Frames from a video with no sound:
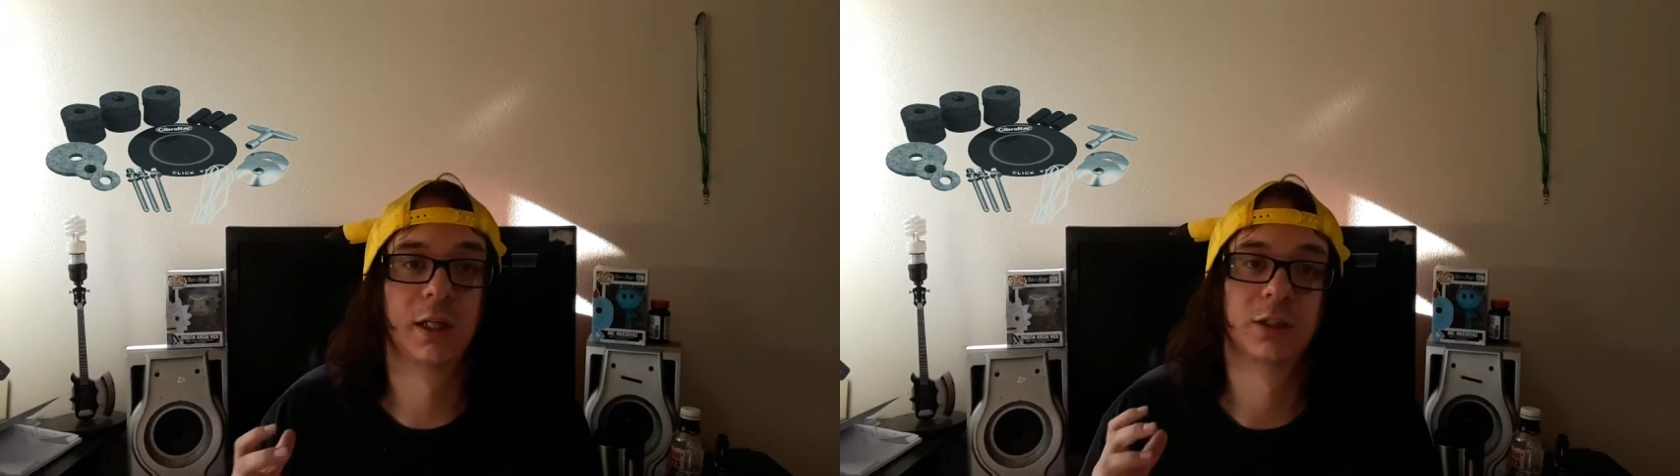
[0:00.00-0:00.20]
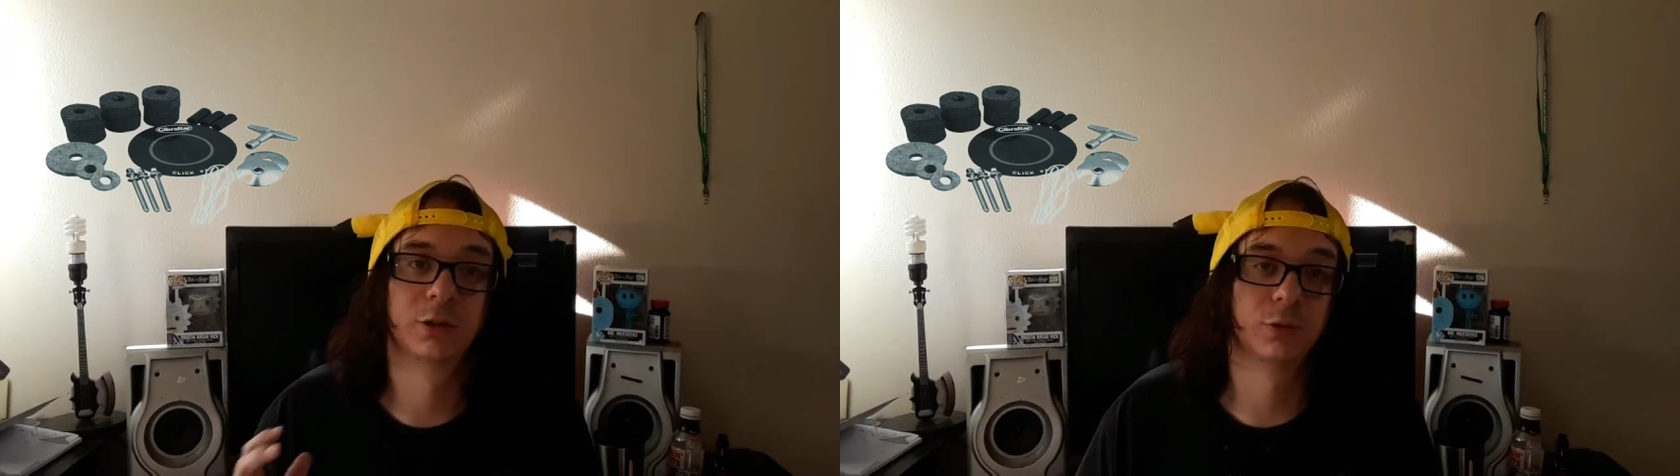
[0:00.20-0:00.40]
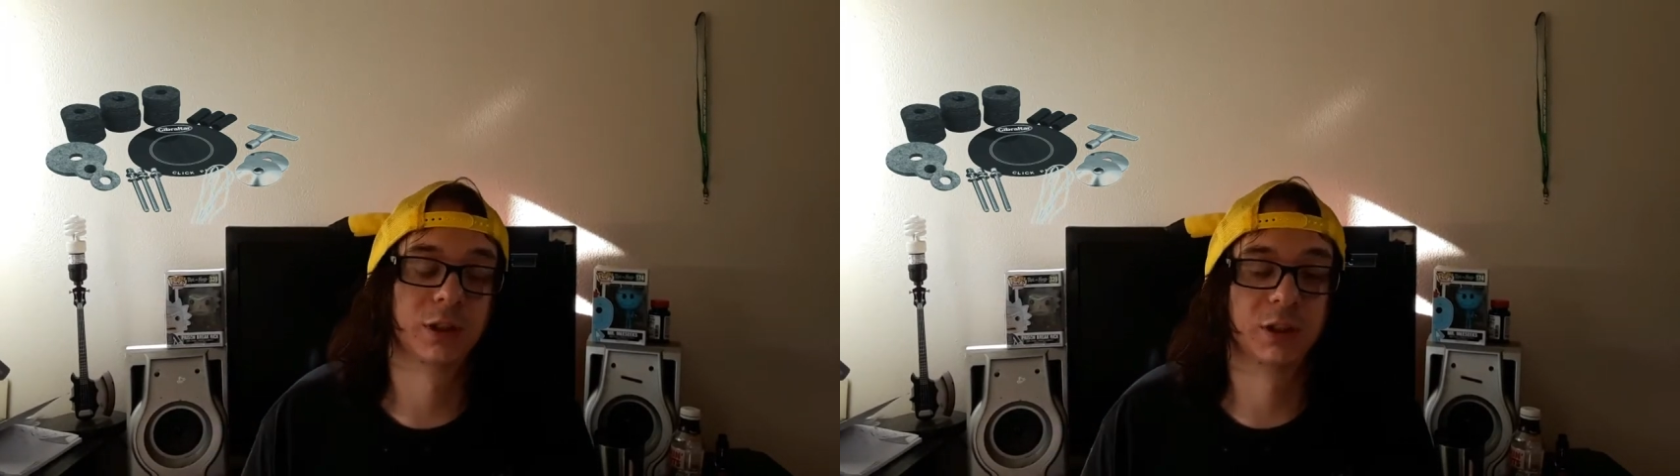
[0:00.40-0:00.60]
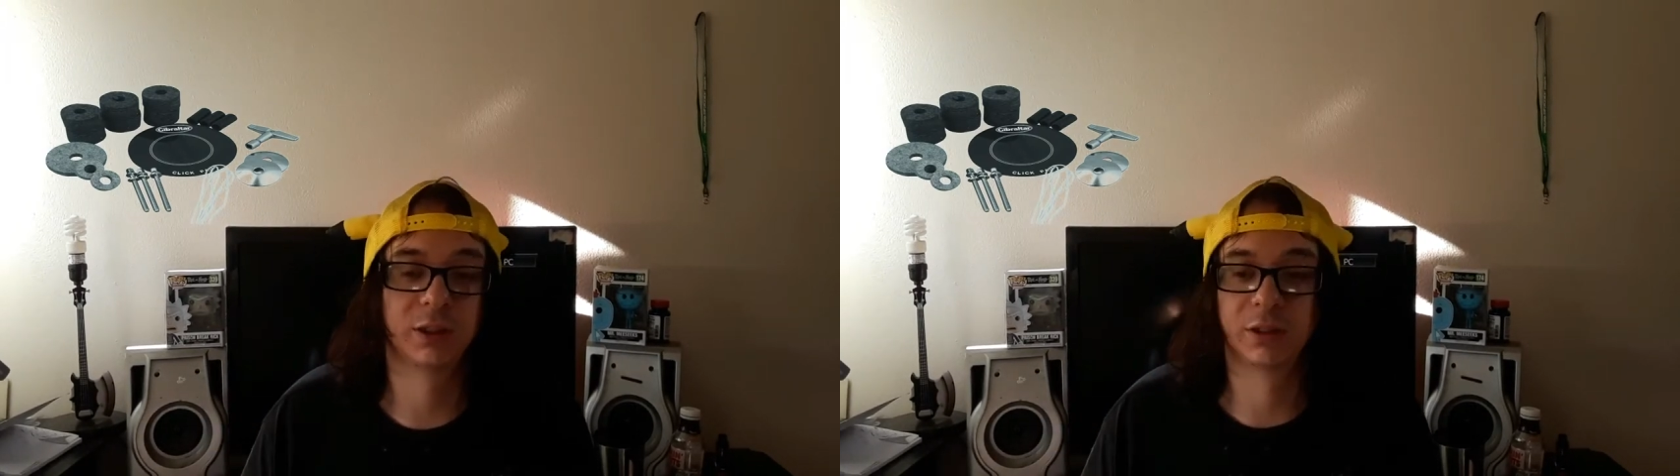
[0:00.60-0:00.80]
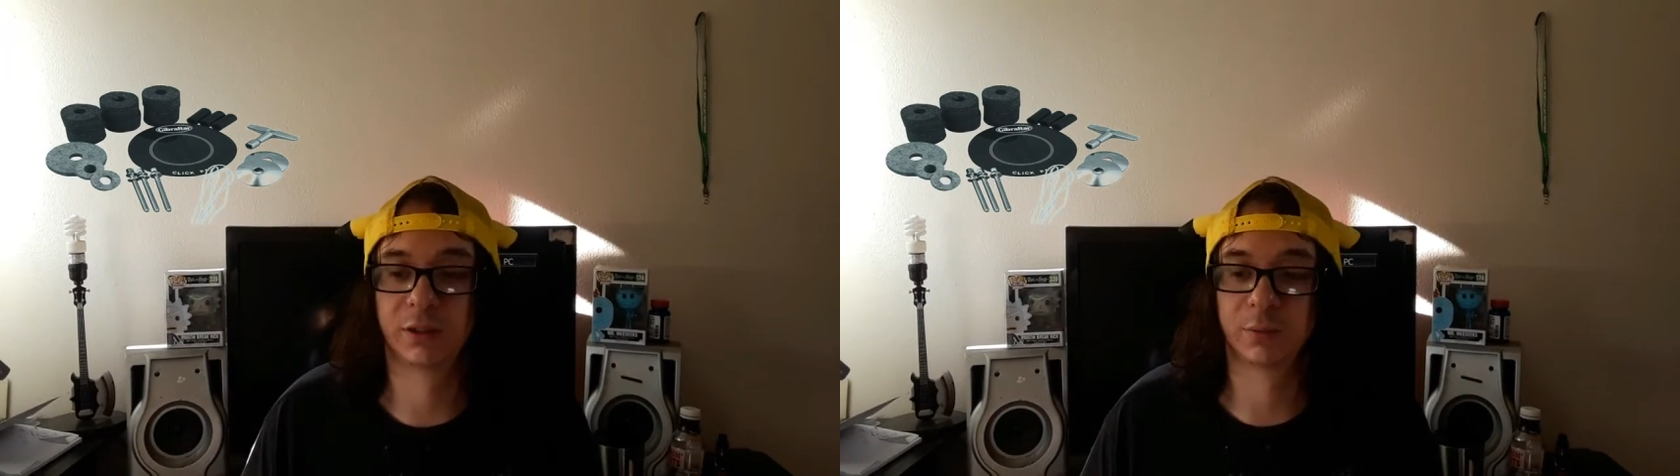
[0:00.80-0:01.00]

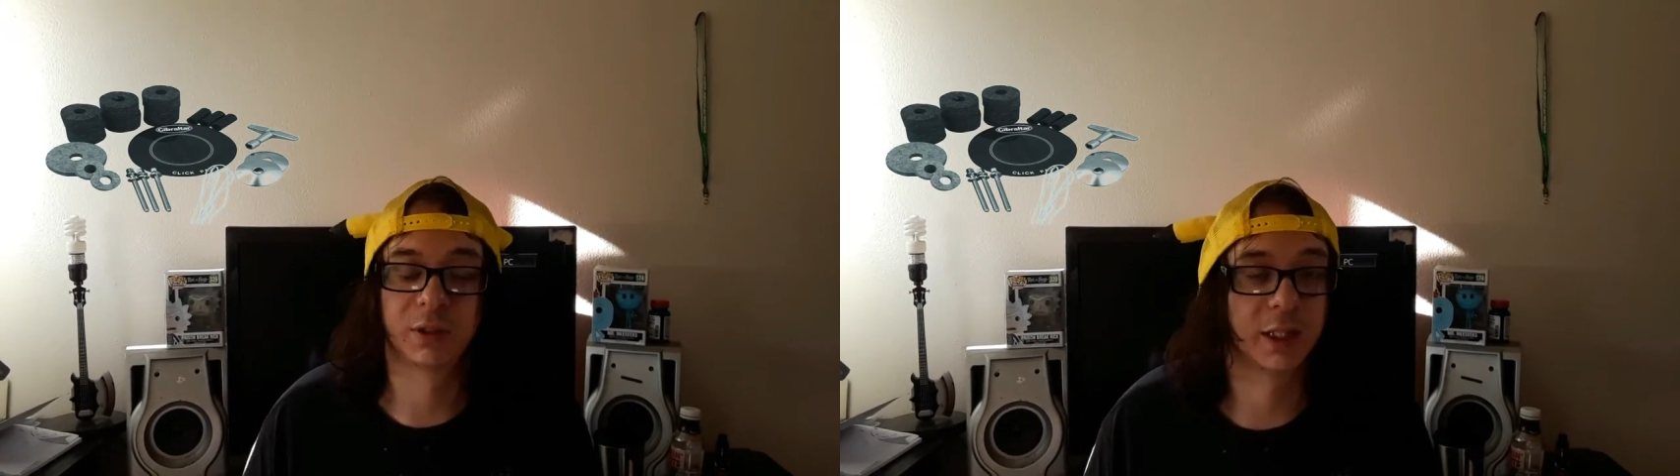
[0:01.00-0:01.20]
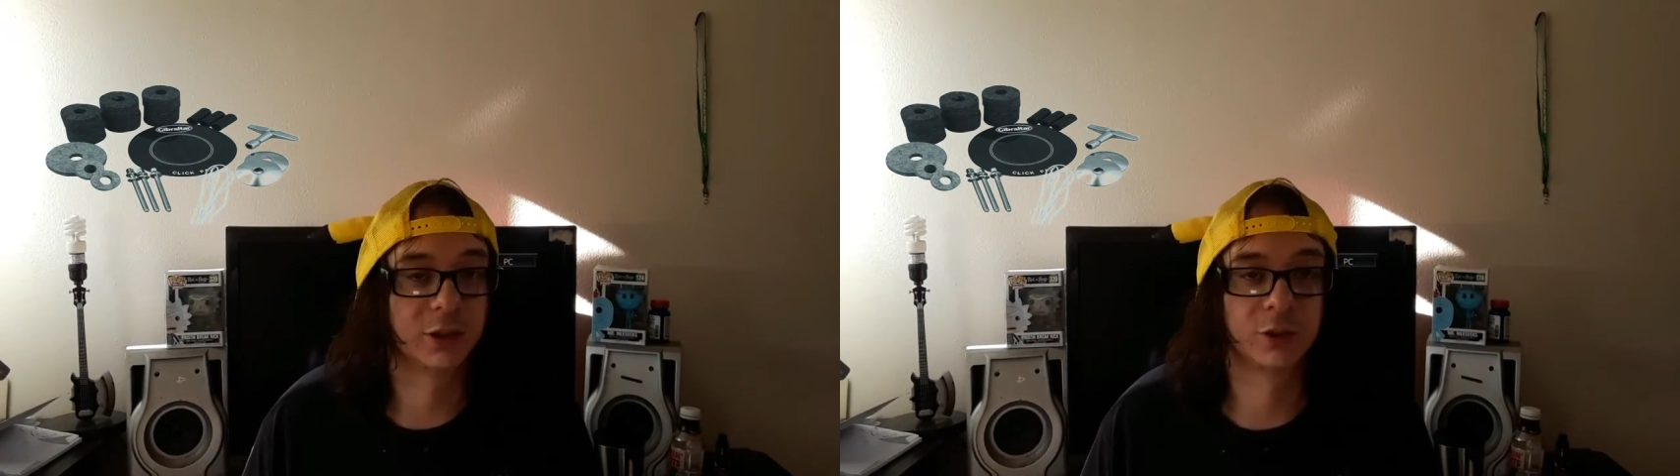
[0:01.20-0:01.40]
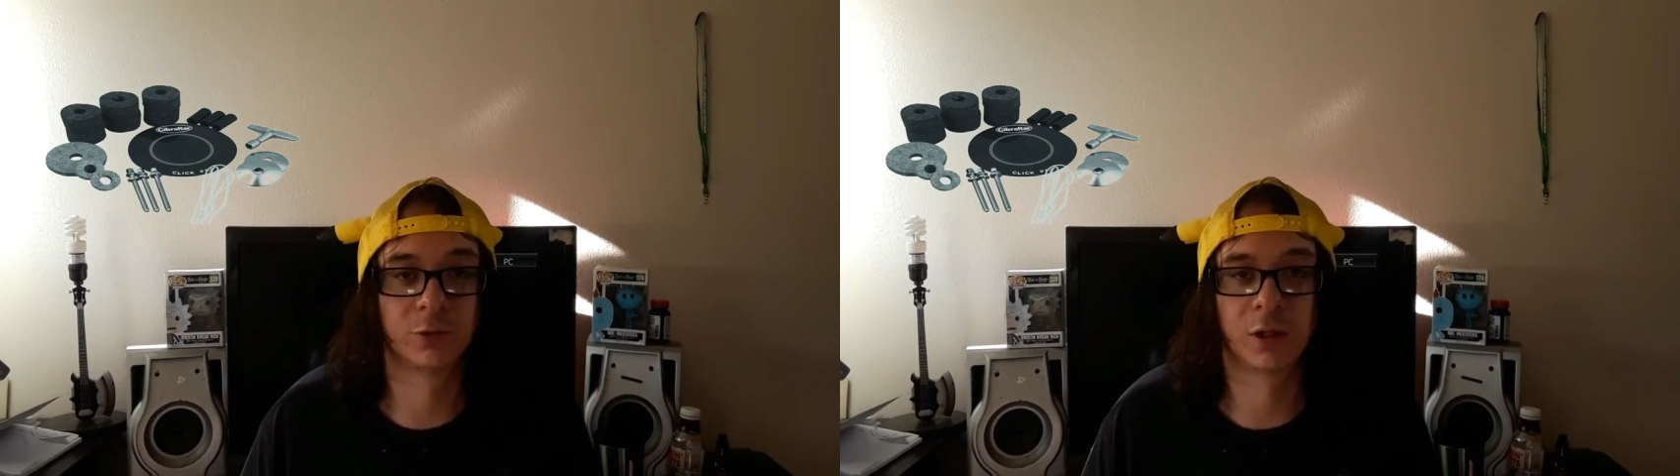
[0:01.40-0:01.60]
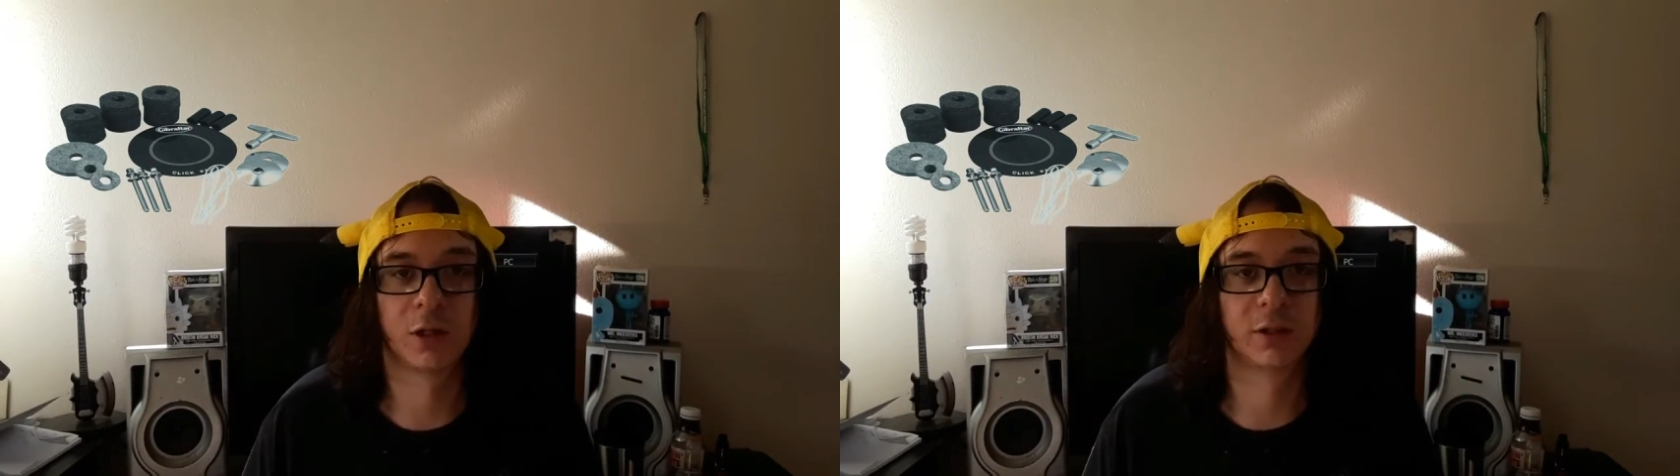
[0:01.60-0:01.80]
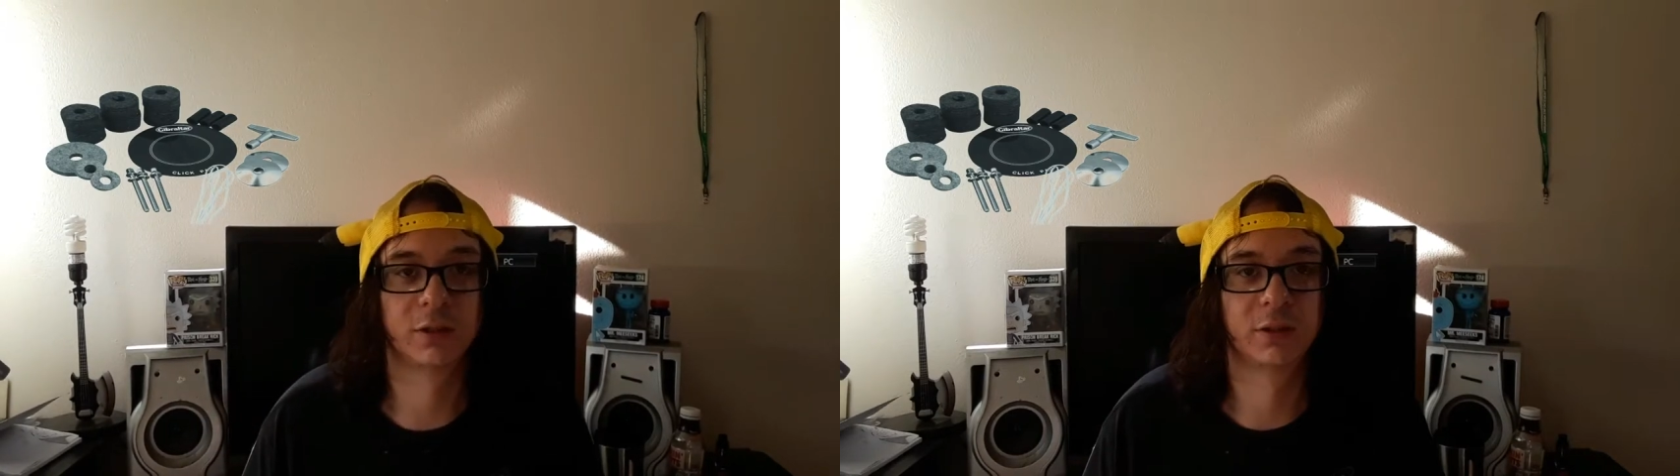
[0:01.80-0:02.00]
squishies, some tension
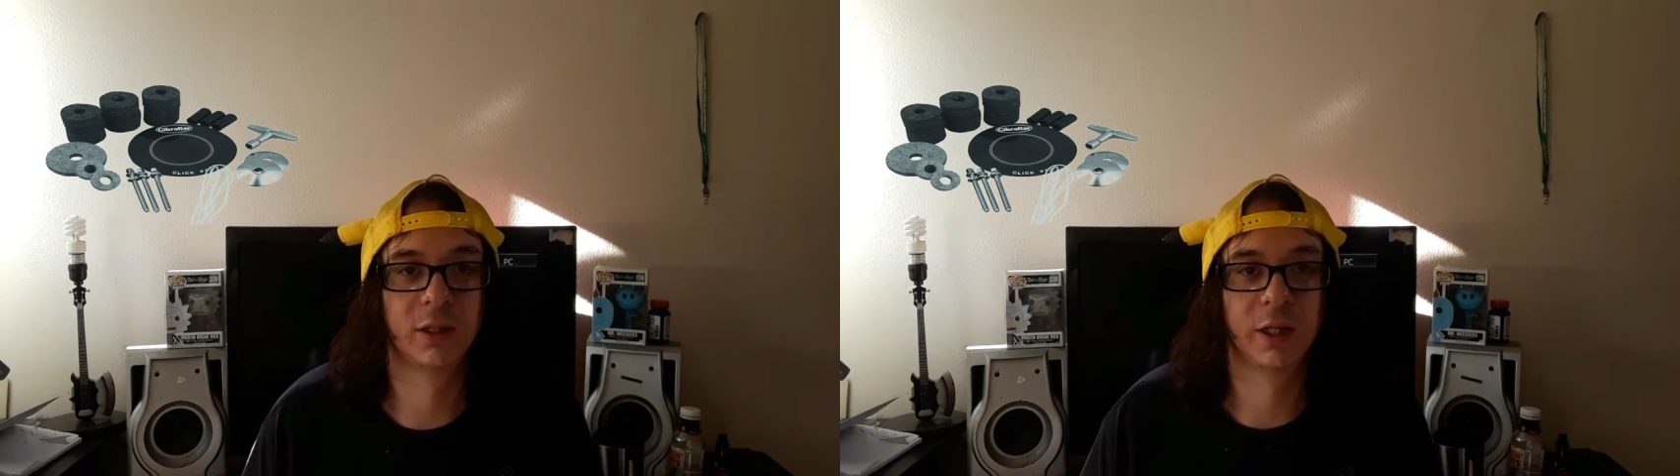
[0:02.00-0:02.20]
rods,